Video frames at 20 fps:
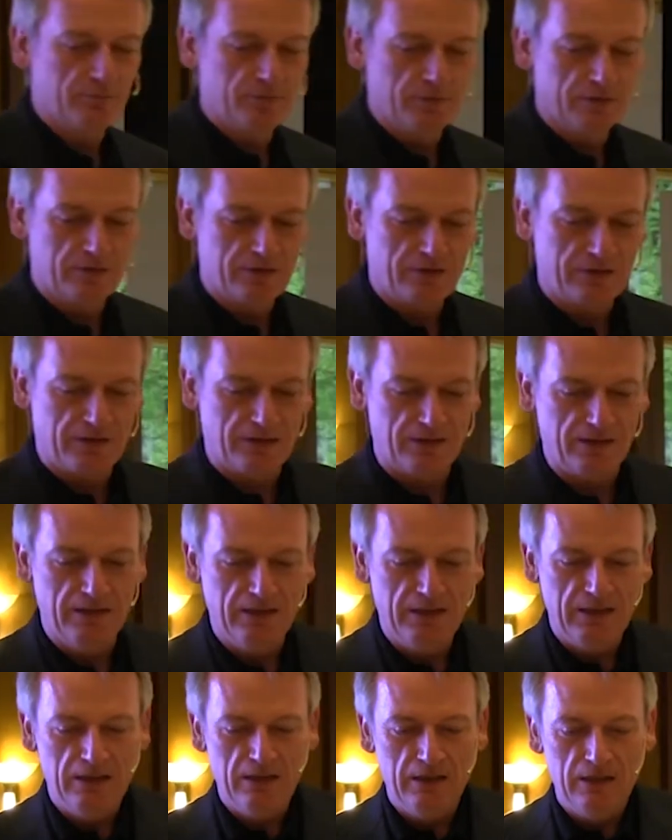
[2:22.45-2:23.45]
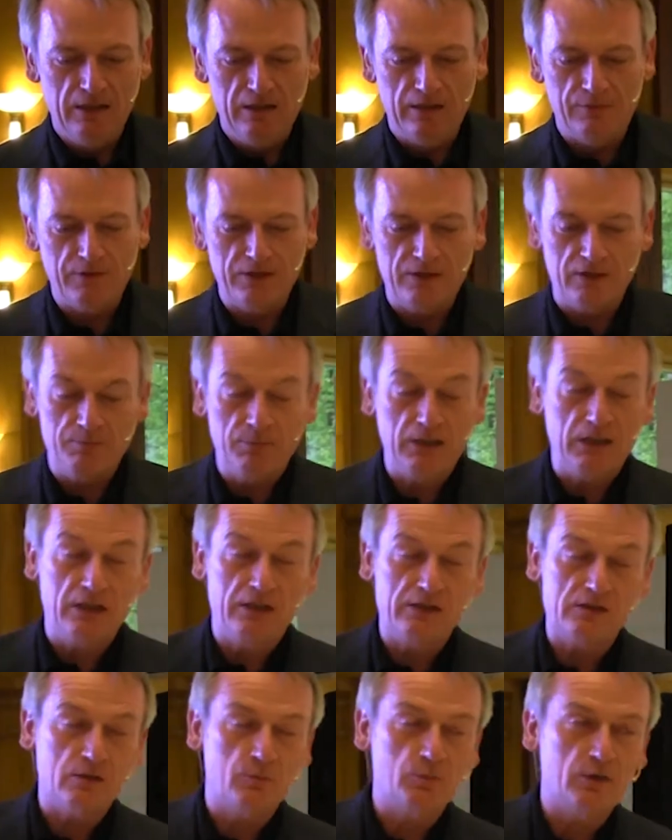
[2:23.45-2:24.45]
But uh, the reason
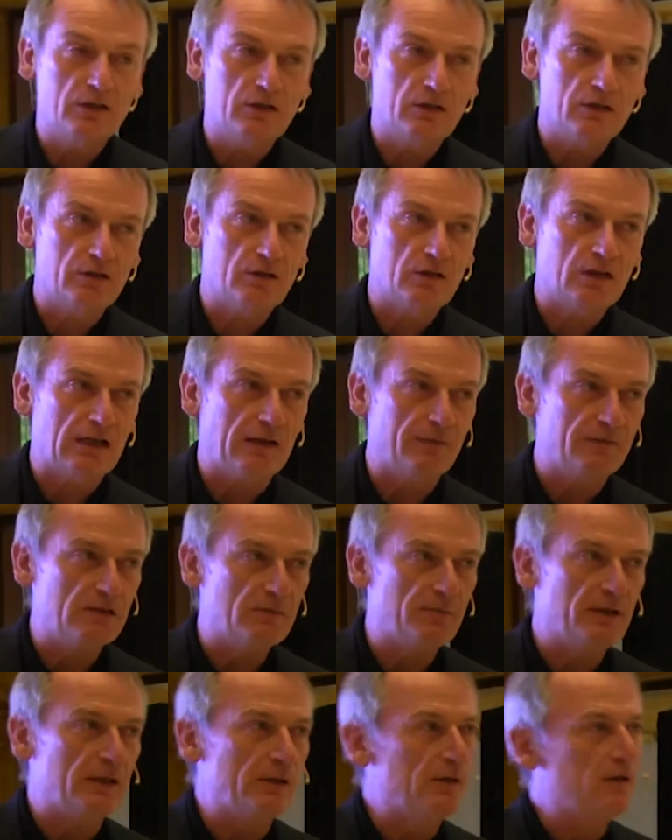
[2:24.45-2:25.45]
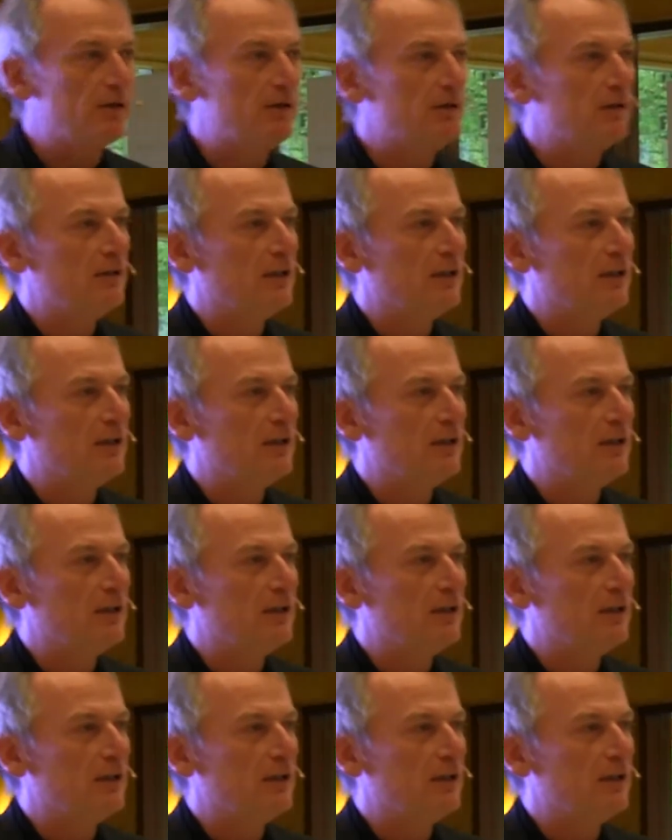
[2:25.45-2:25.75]
being is that we're go going to have a debate.